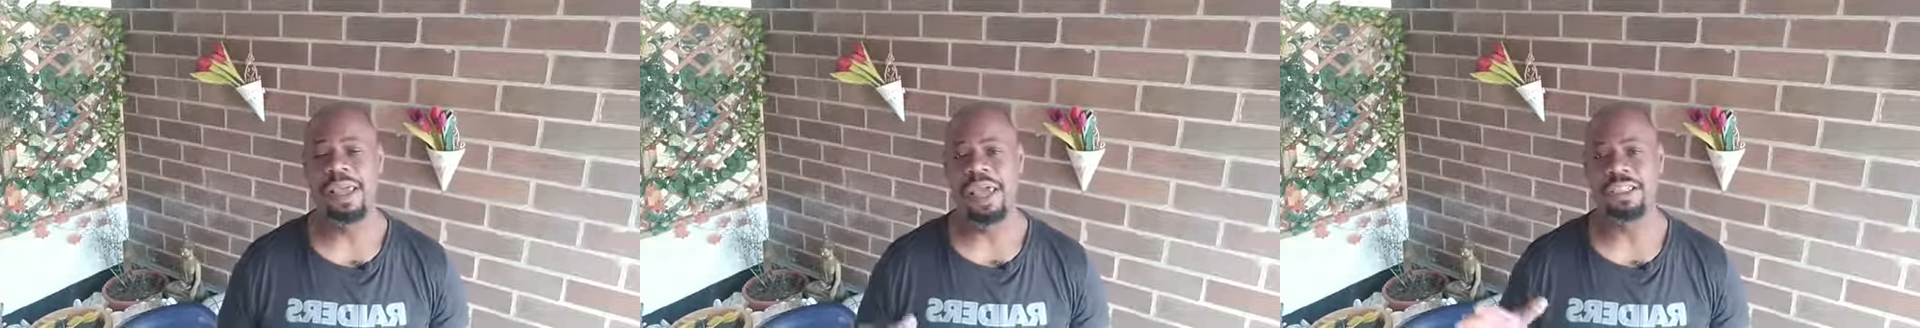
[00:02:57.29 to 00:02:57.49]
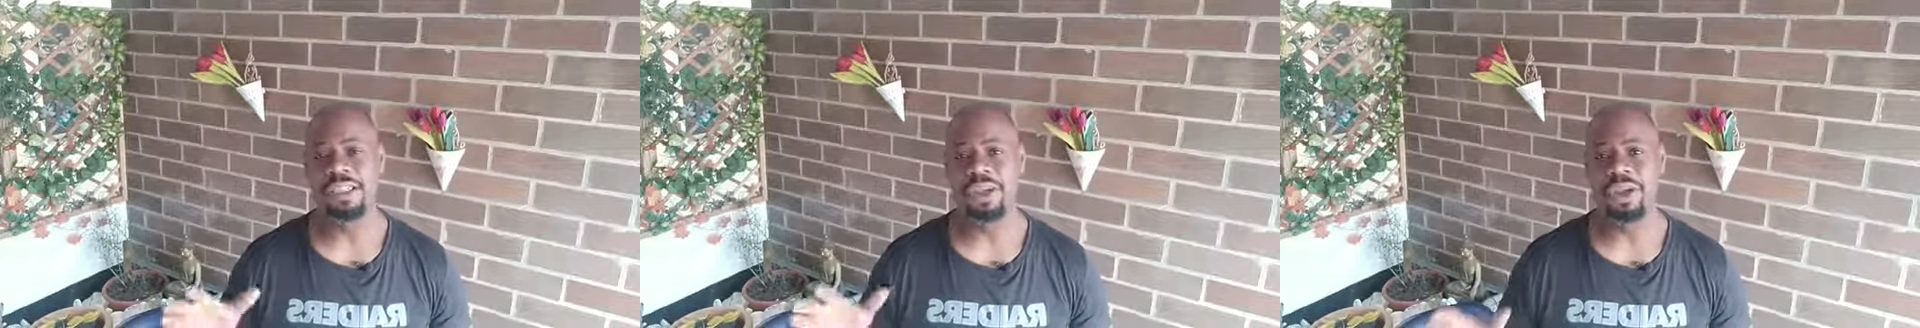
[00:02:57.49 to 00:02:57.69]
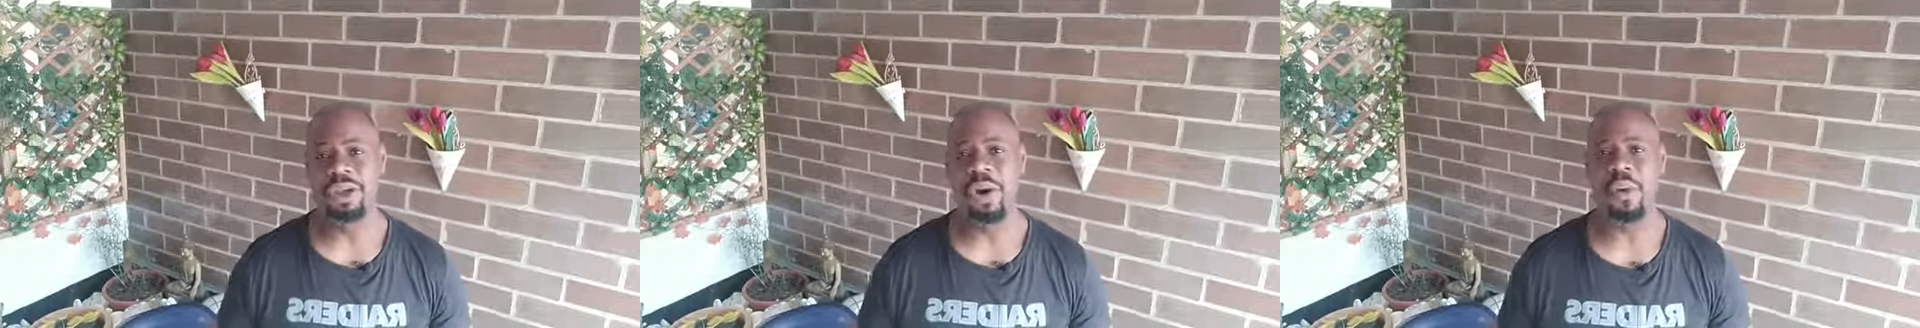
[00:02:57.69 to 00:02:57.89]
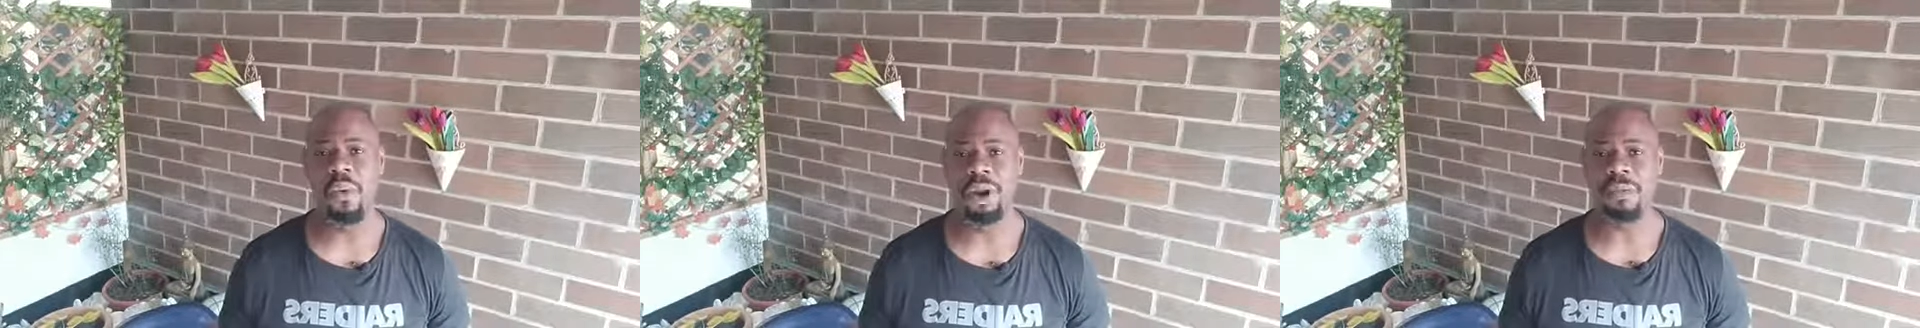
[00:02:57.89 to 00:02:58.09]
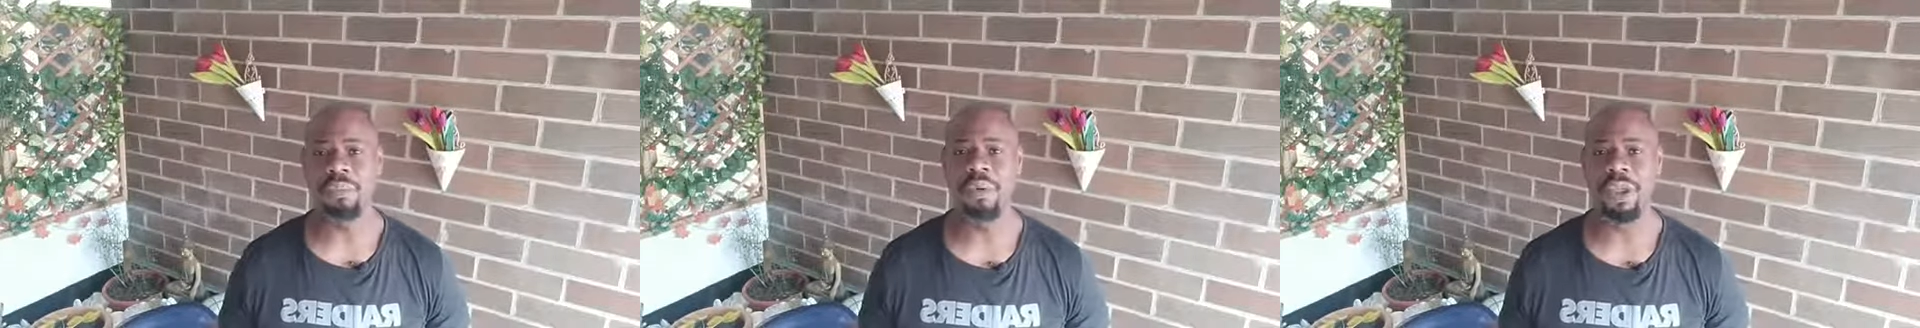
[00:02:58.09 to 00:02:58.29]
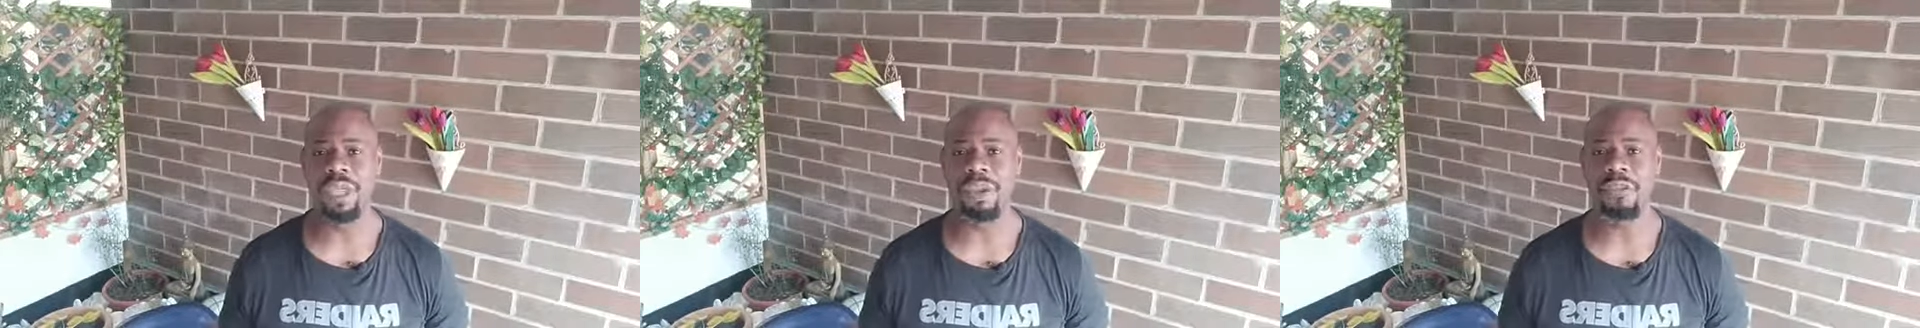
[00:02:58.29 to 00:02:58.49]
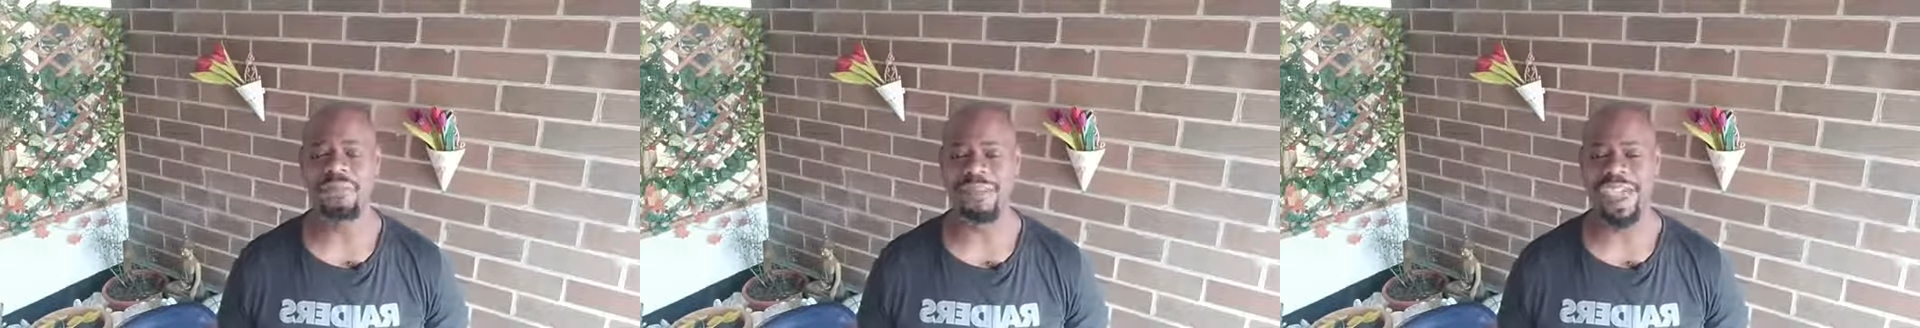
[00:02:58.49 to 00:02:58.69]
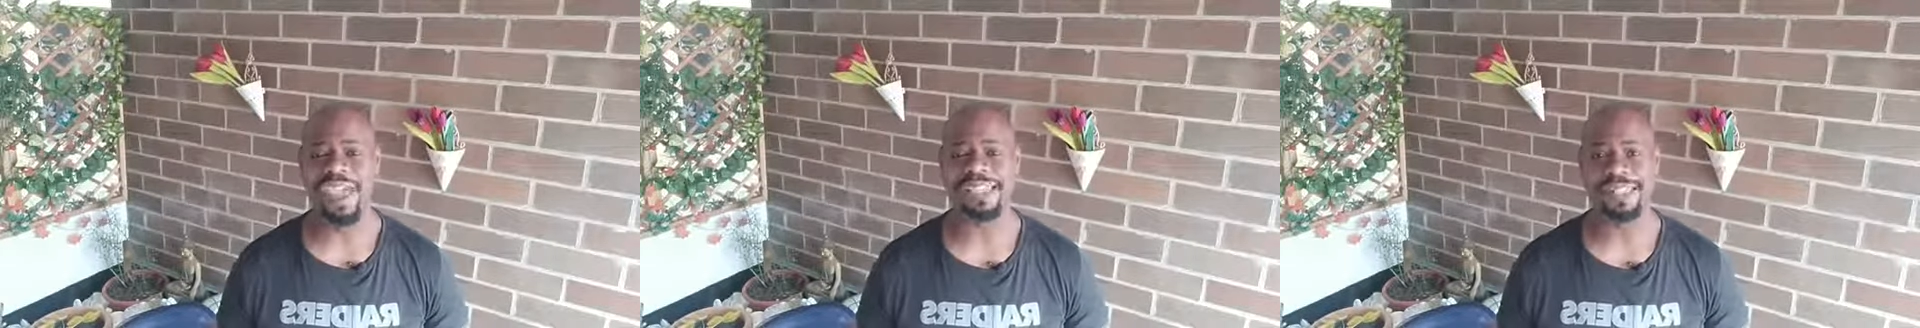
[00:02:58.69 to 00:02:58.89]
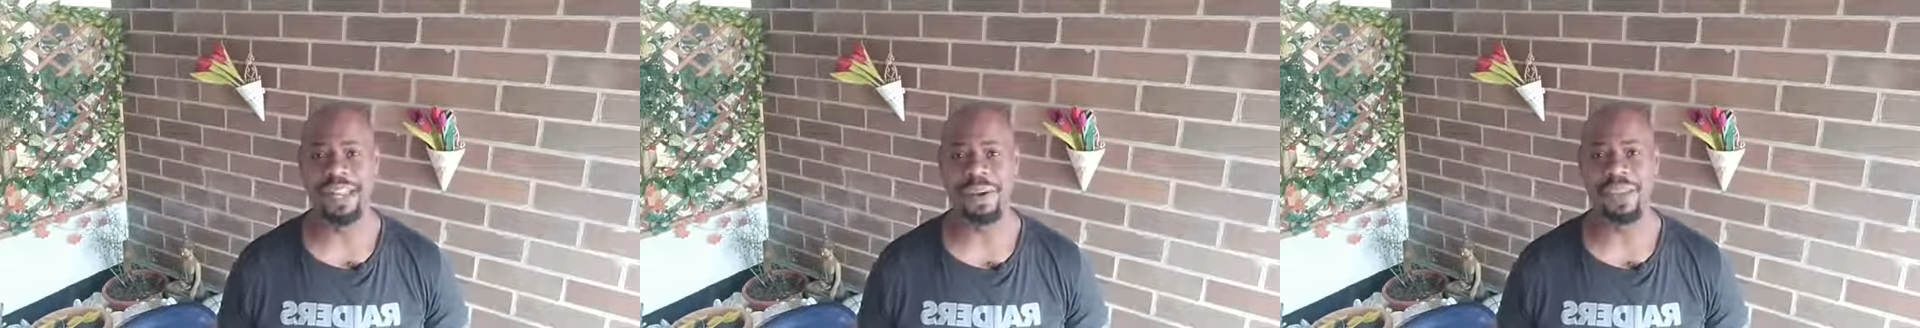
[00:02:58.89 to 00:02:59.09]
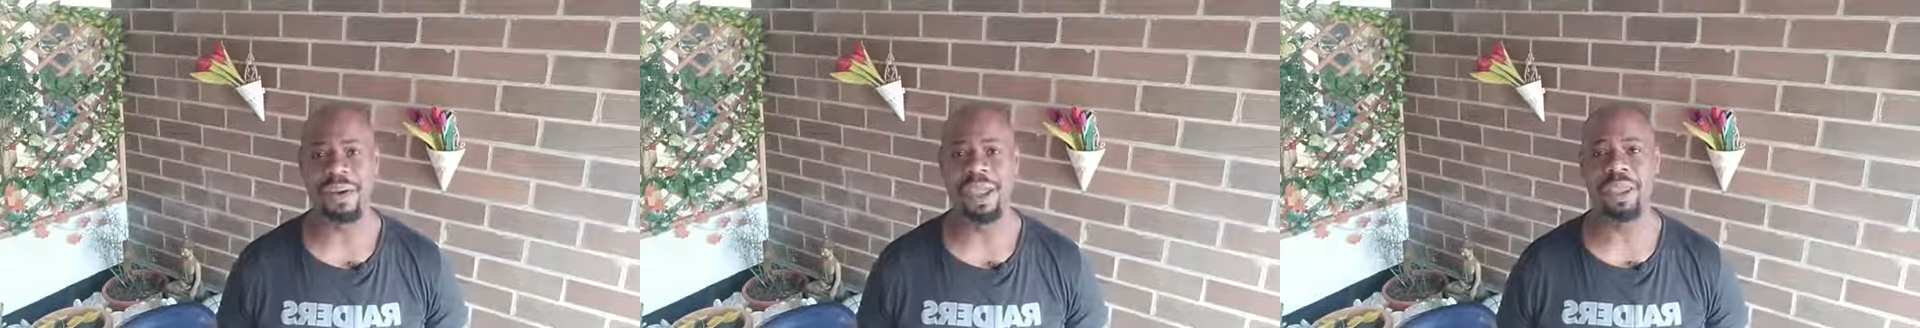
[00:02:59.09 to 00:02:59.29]
And so you don't want to break your fast
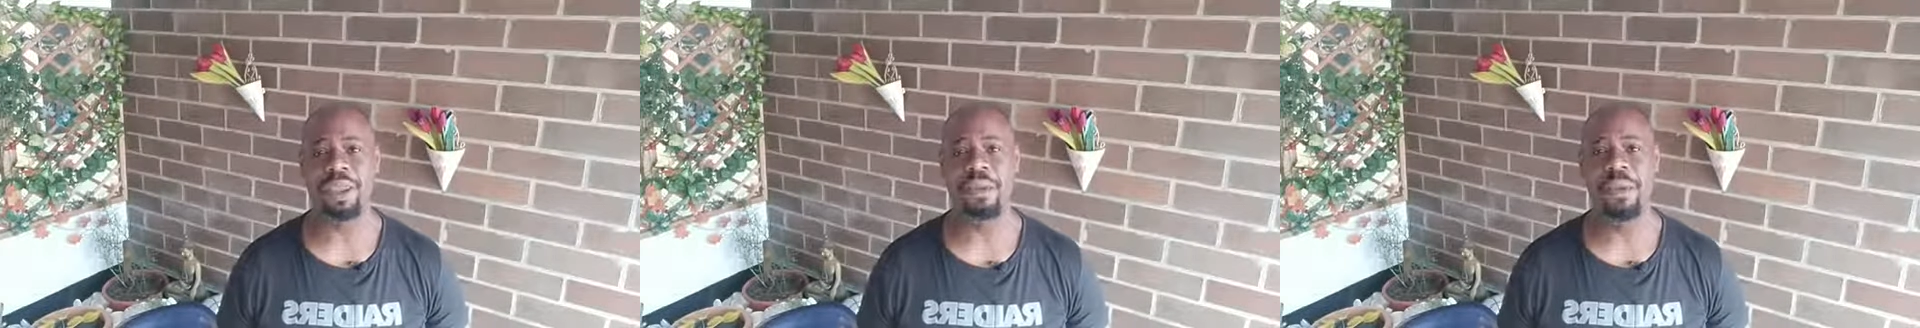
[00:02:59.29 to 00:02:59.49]
that way.